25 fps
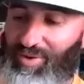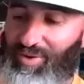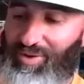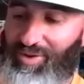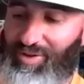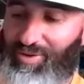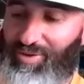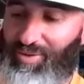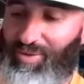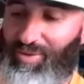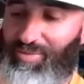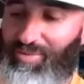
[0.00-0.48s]

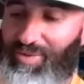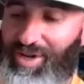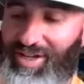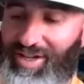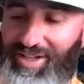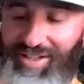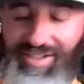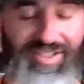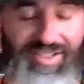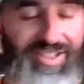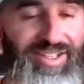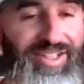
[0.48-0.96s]
really cool,
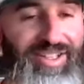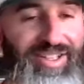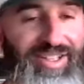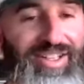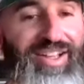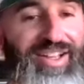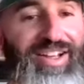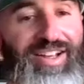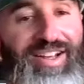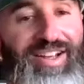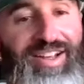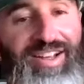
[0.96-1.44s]
man, to
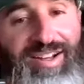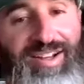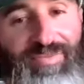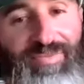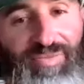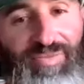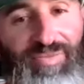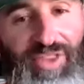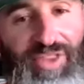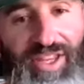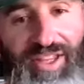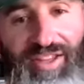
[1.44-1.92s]
see
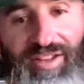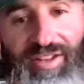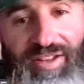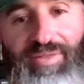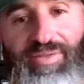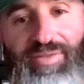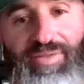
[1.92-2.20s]
in